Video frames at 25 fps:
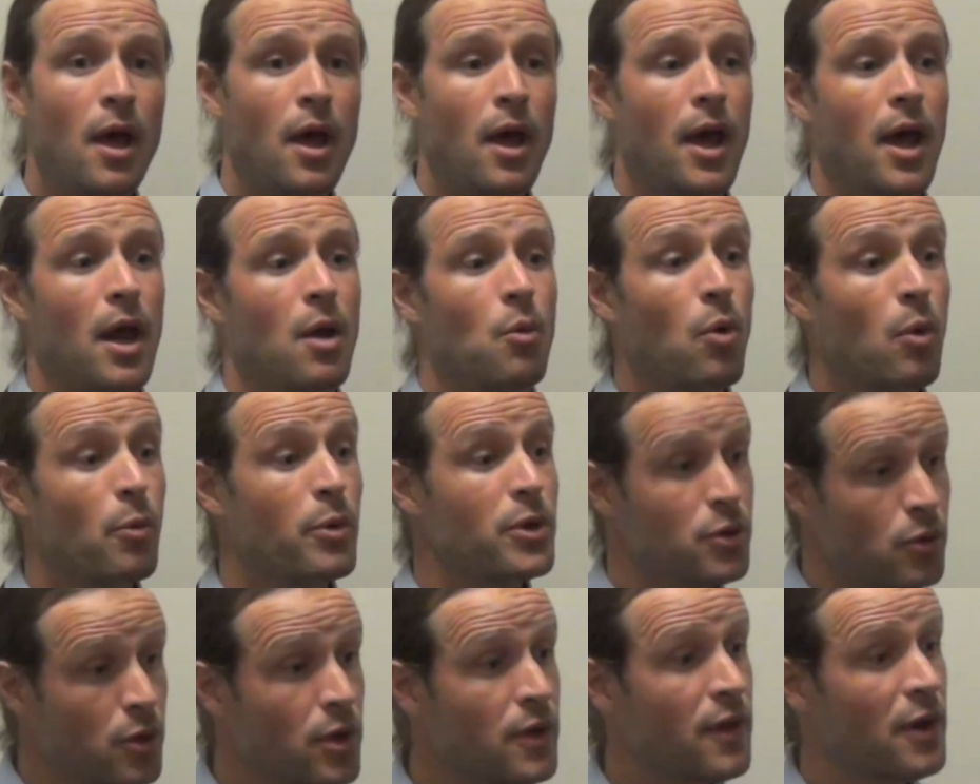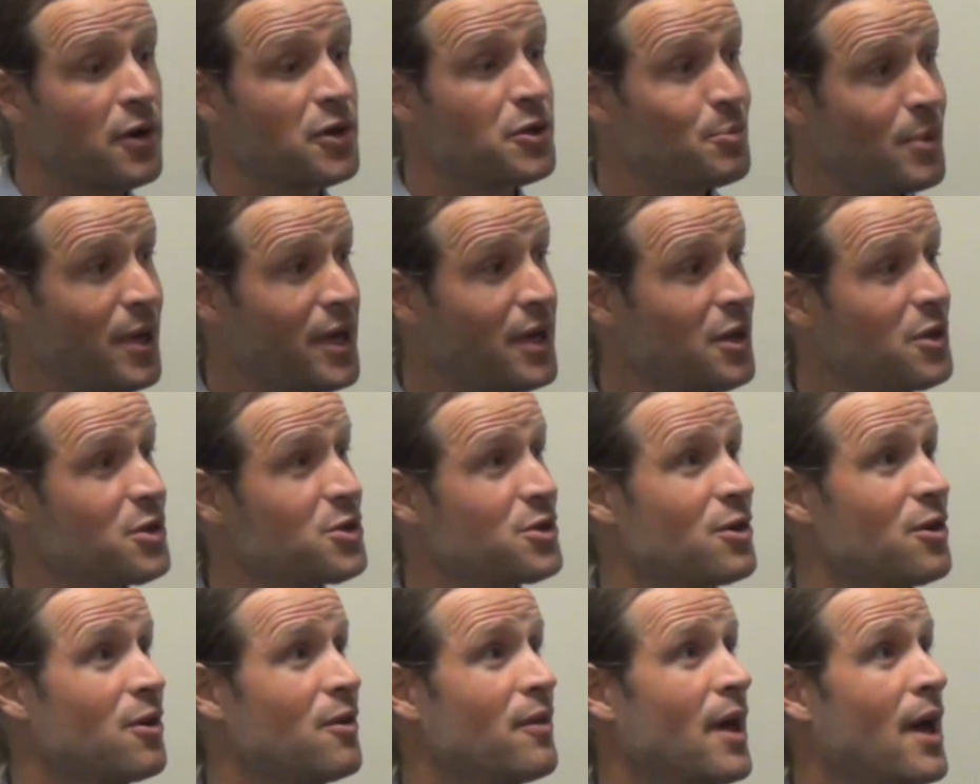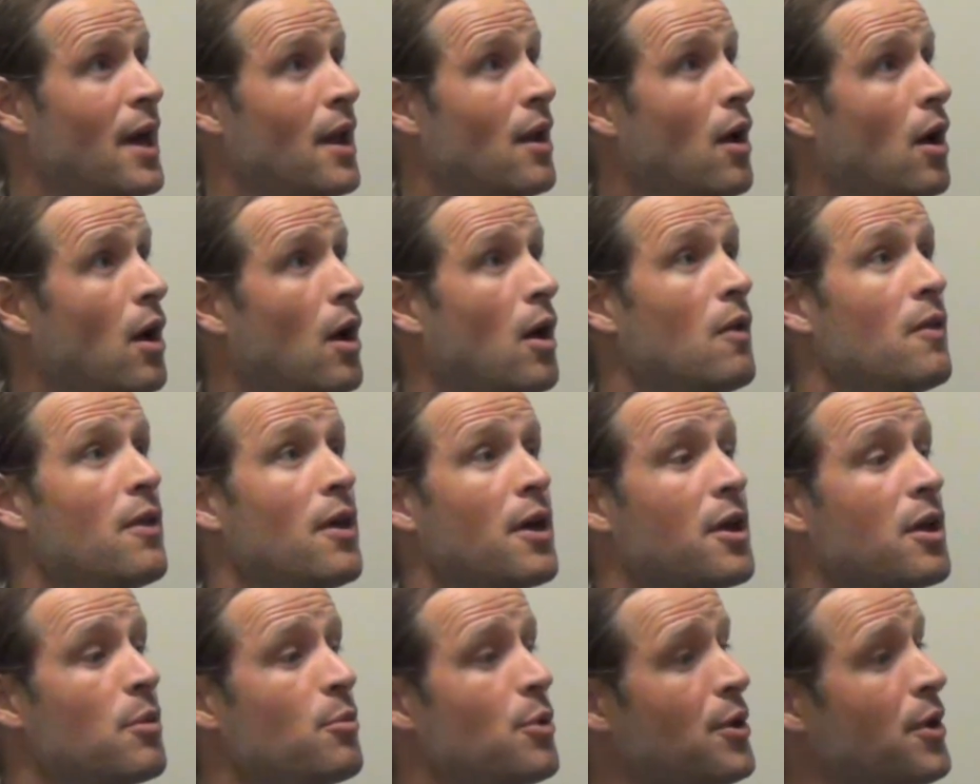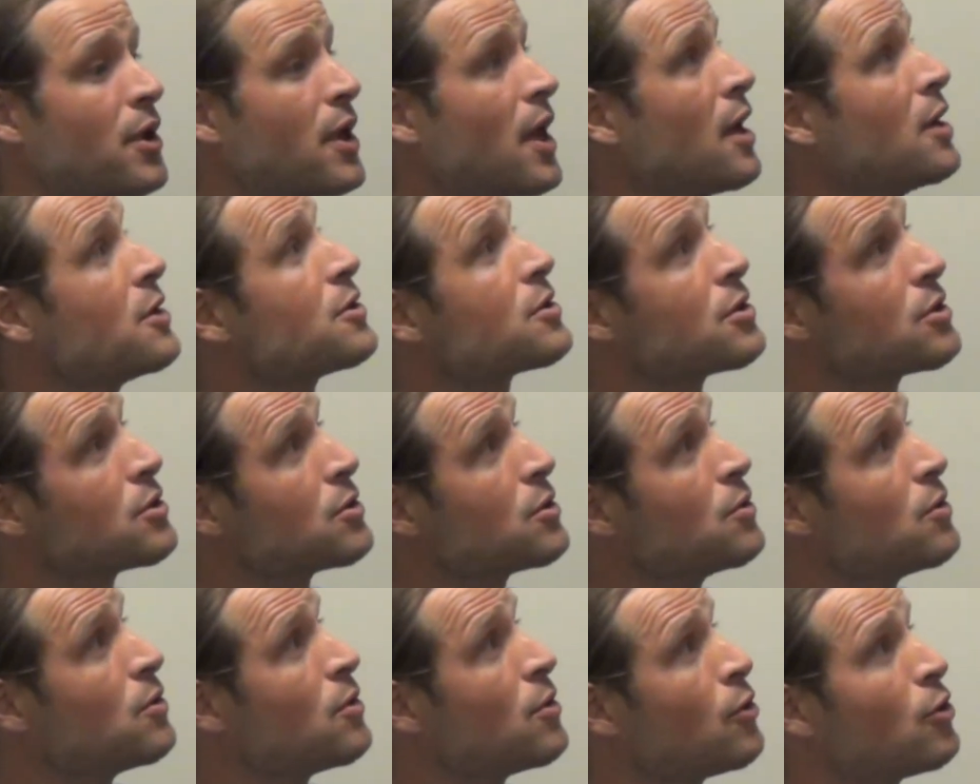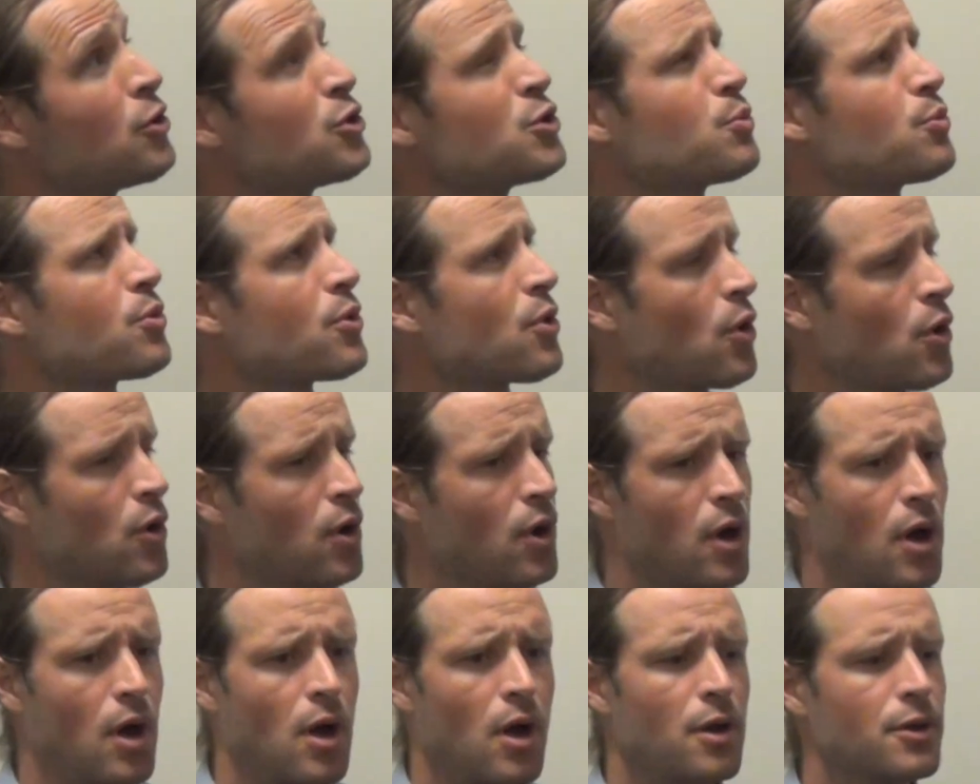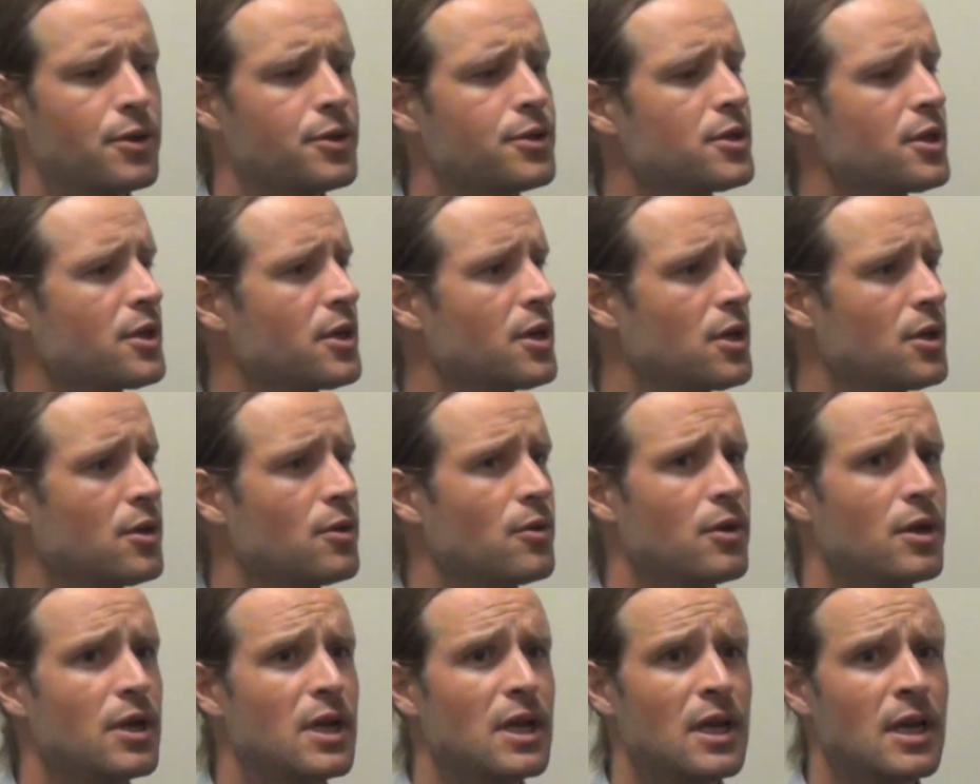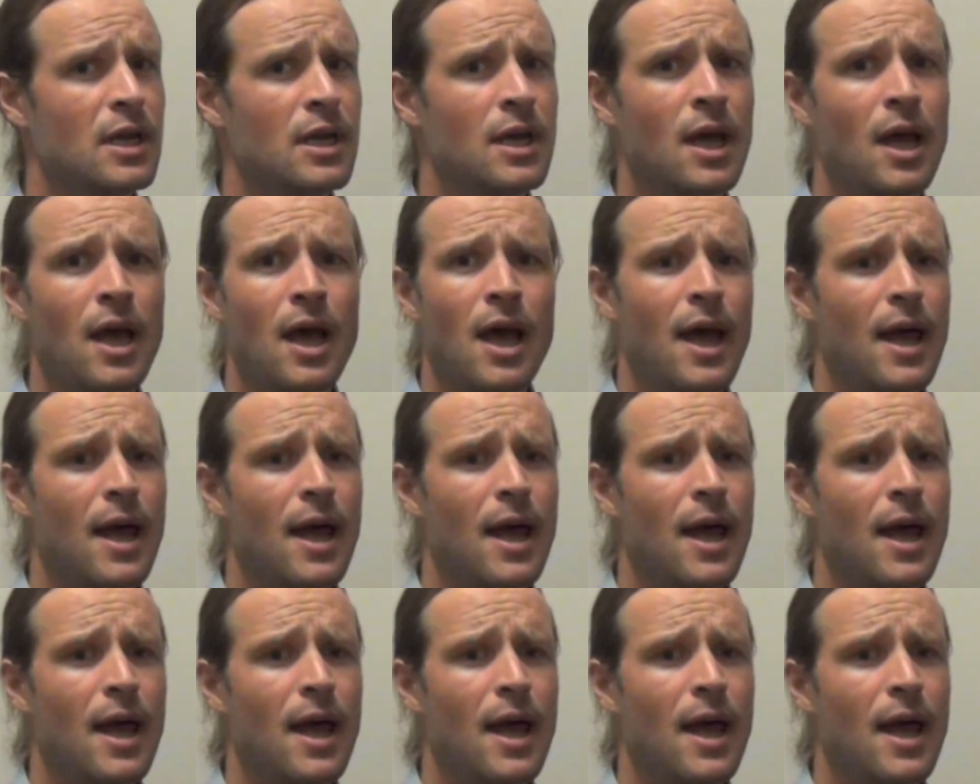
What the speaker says: And what we're doing there is making sure that all the communication tools, protocols, security,